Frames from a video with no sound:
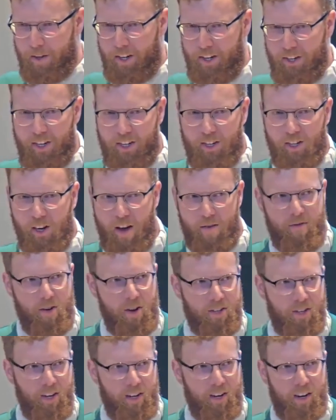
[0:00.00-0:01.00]
He says, "Love
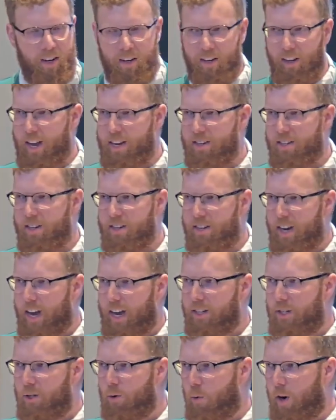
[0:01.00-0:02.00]
us in a less
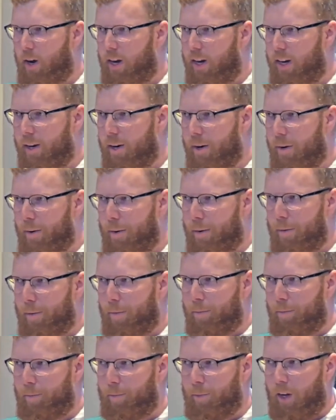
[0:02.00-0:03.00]
intense way.
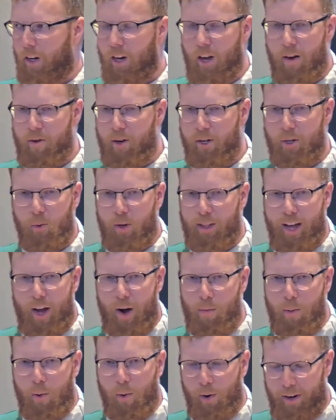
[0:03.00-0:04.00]
Love us
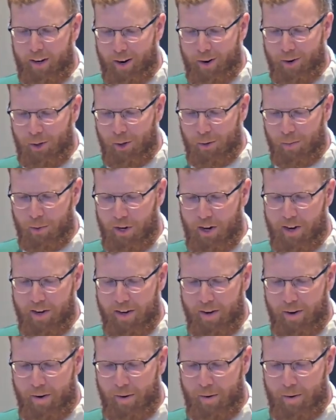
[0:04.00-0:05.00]
without pouring out your blood."
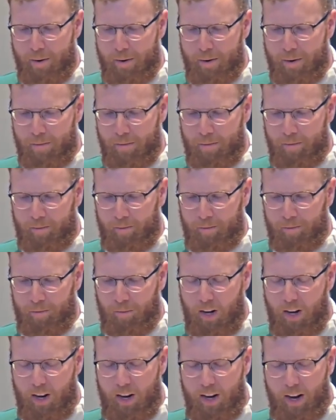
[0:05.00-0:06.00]

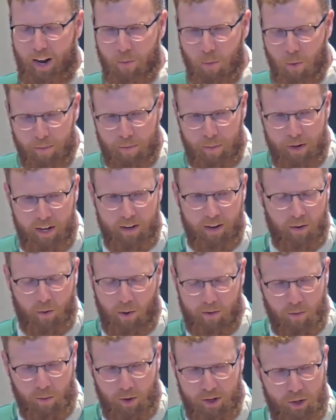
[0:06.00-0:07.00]
And
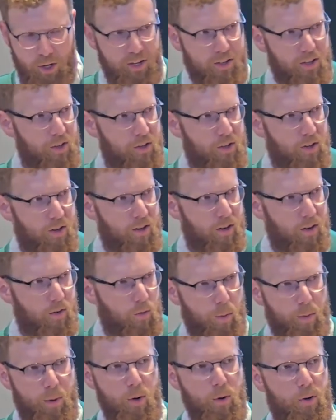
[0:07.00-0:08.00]
when Jesus
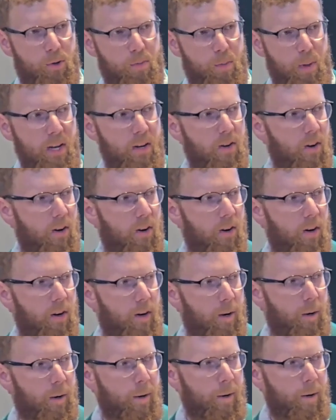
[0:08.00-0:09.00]
rebukes Peter,
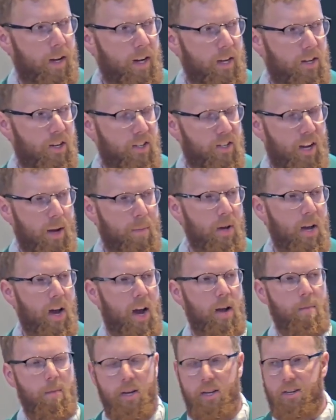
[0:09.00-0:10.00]
he says, "Get
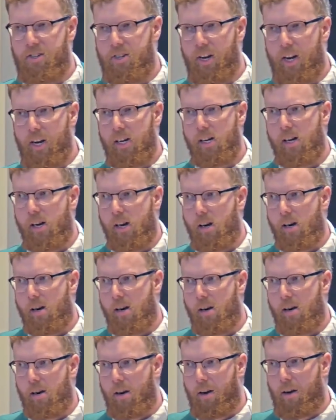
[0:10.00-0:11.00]
behind me, Satan."
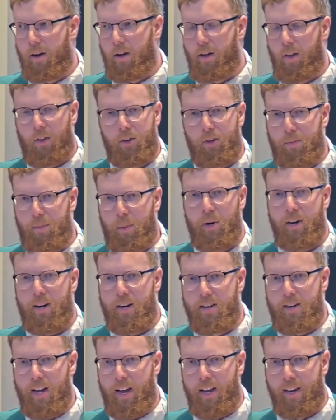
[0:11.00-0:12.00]
This is pretty
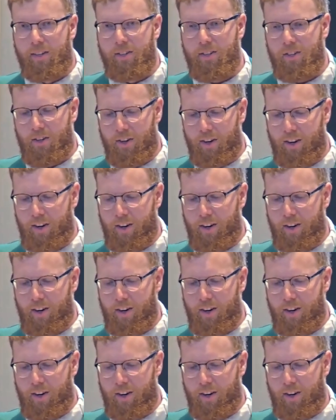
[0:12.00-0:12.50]
intense.